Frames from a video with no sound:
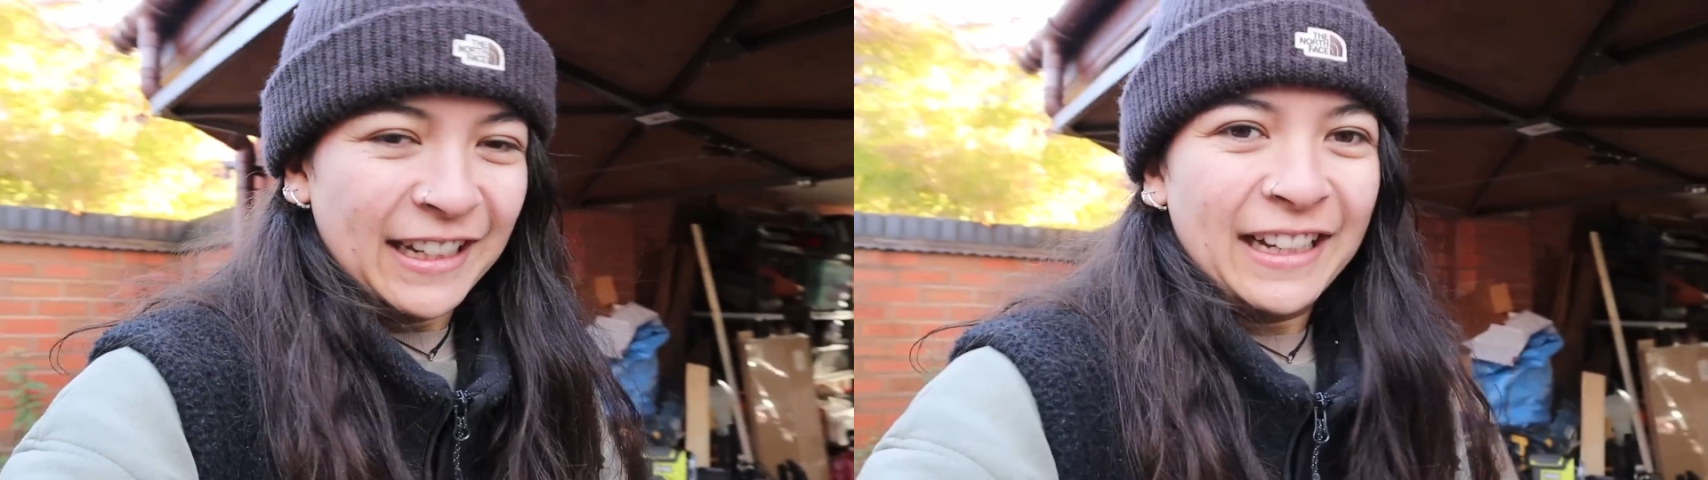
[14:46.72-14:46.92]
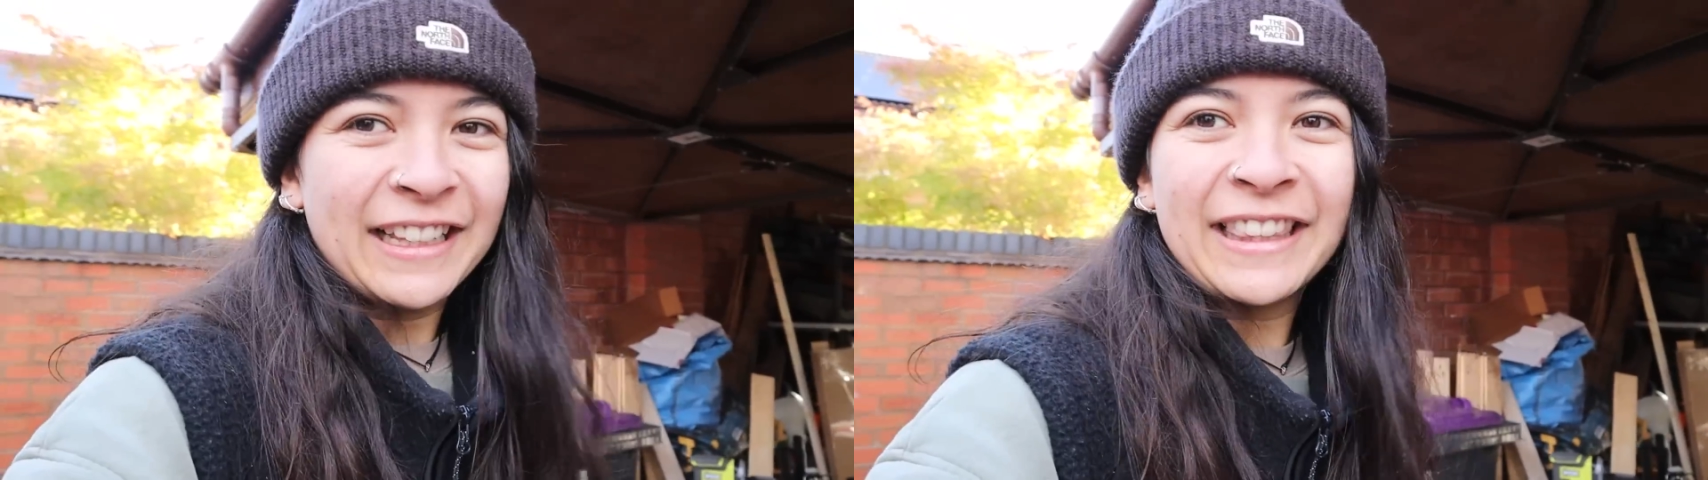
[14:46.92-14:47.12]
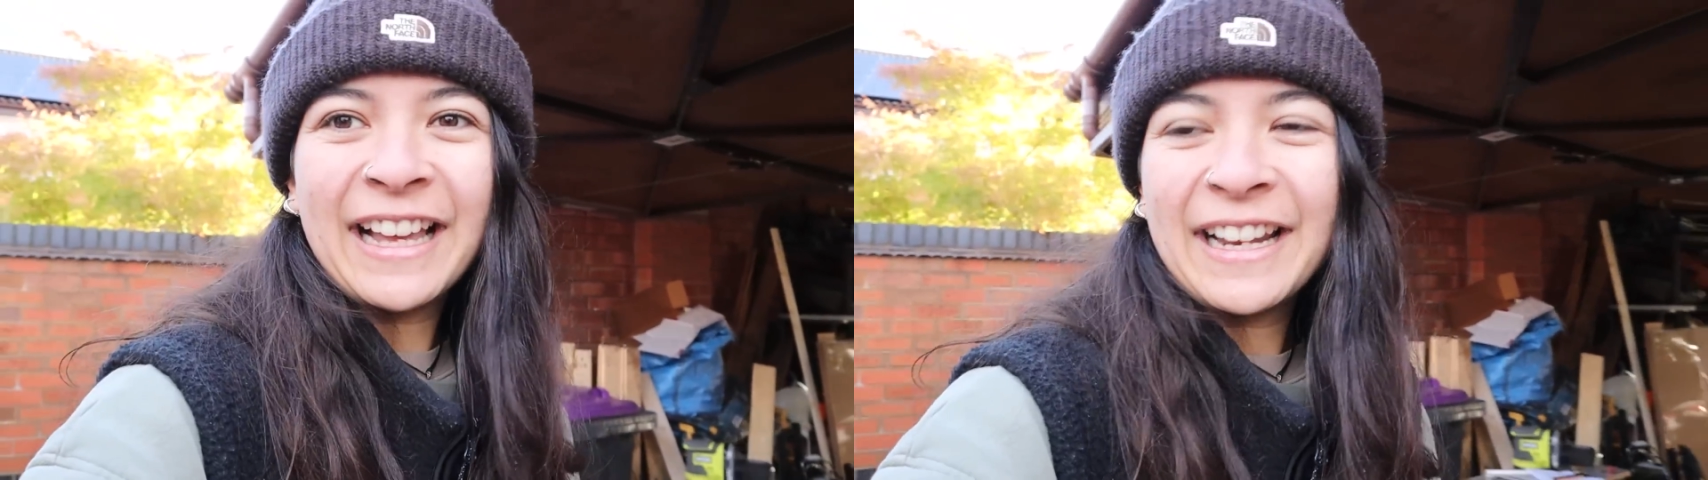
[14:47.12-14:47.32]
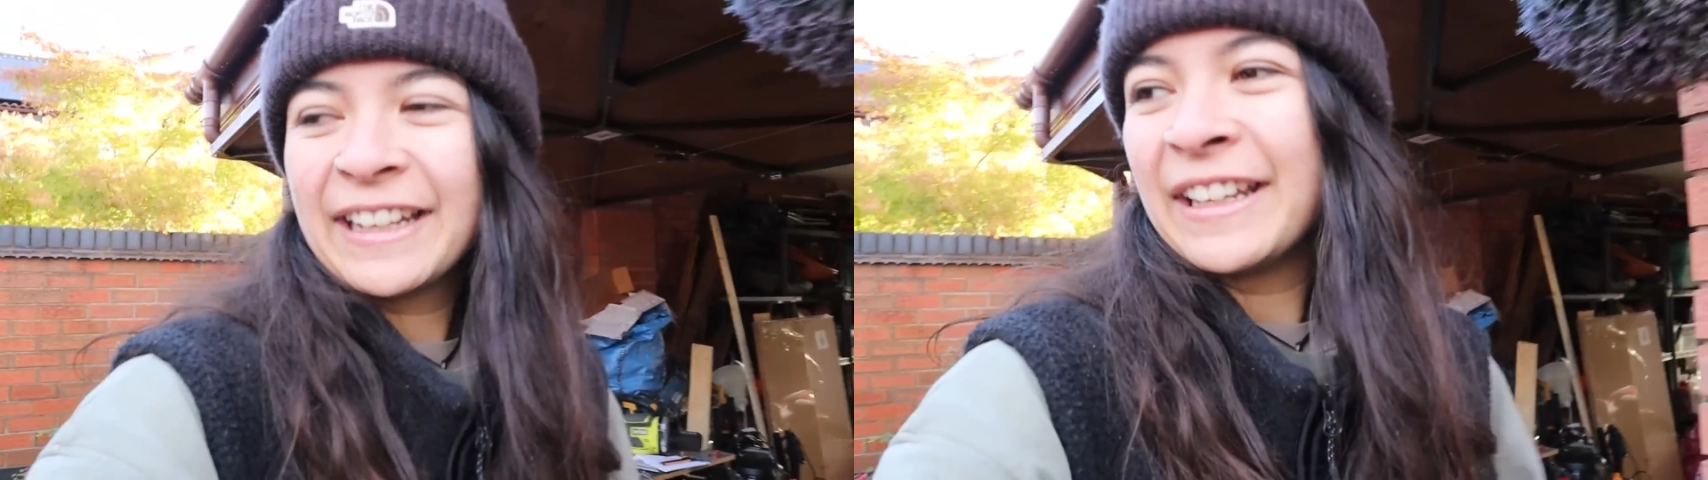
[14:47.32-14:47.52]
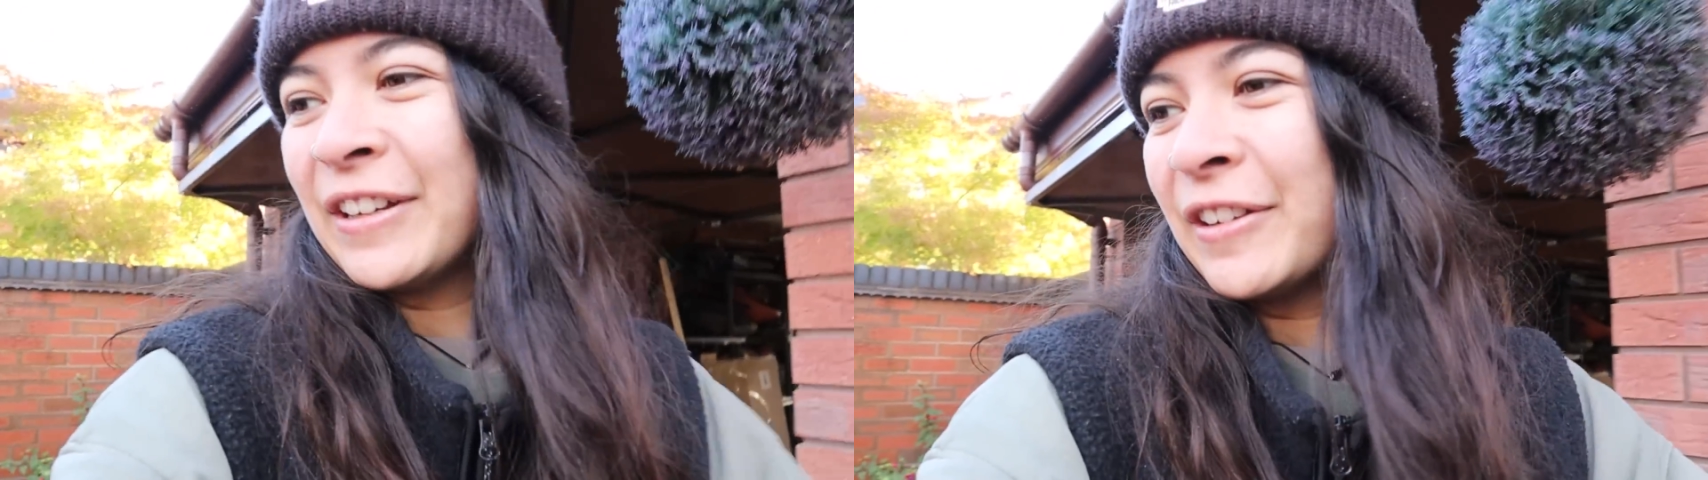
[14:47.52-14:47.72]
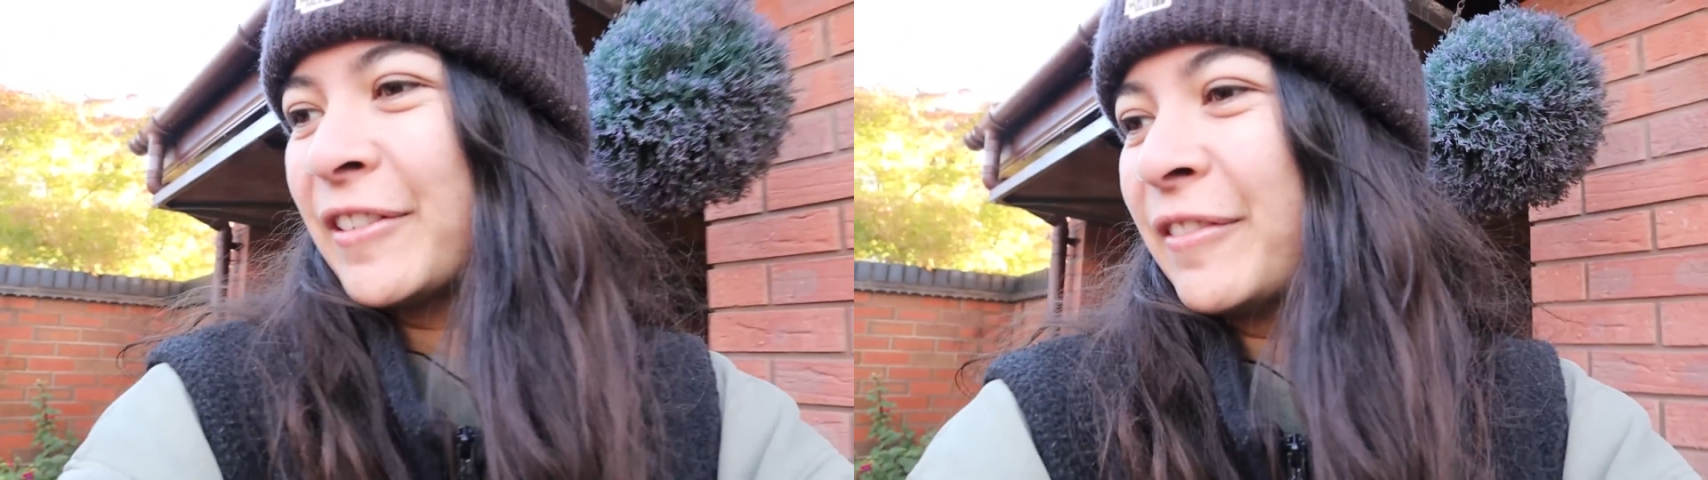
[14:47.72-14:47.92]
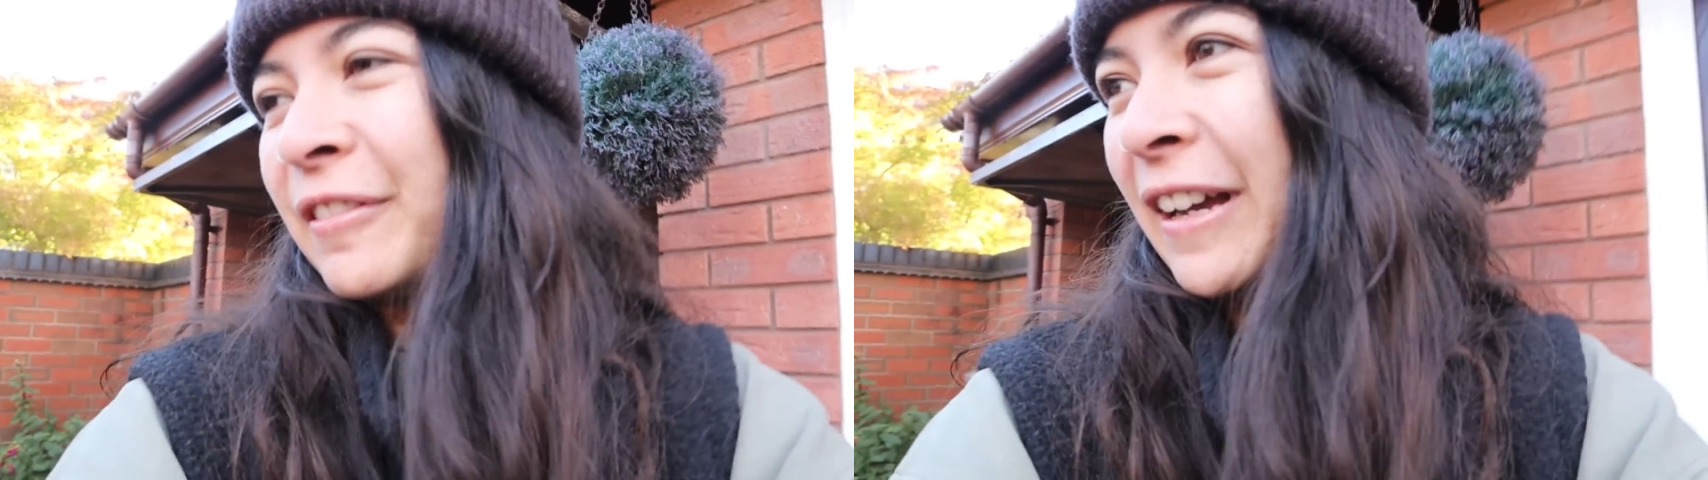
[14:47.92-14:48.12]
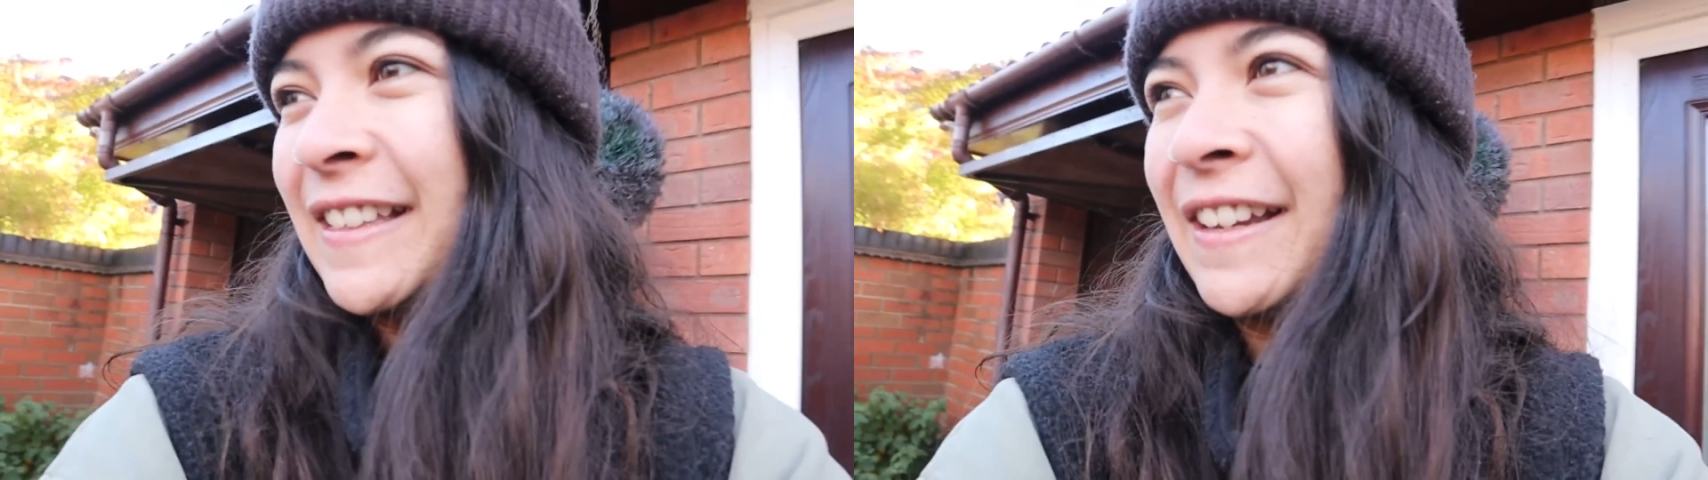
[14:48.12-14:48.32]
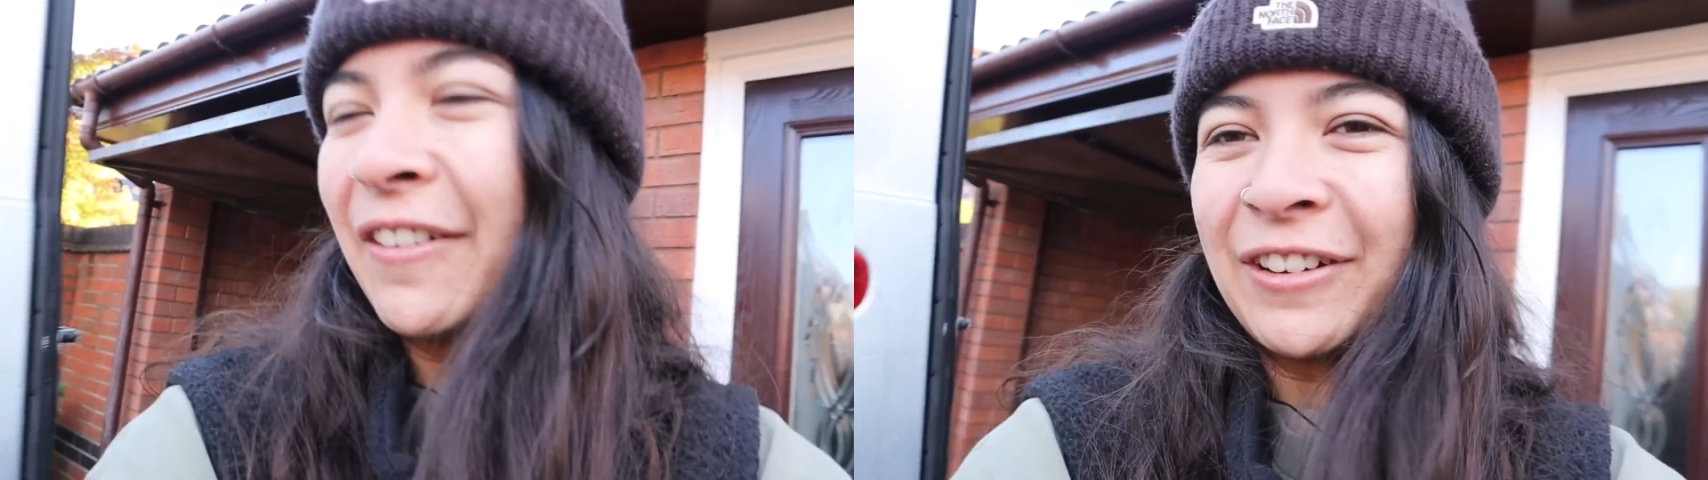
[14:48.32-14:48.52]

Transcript: And then, I don't know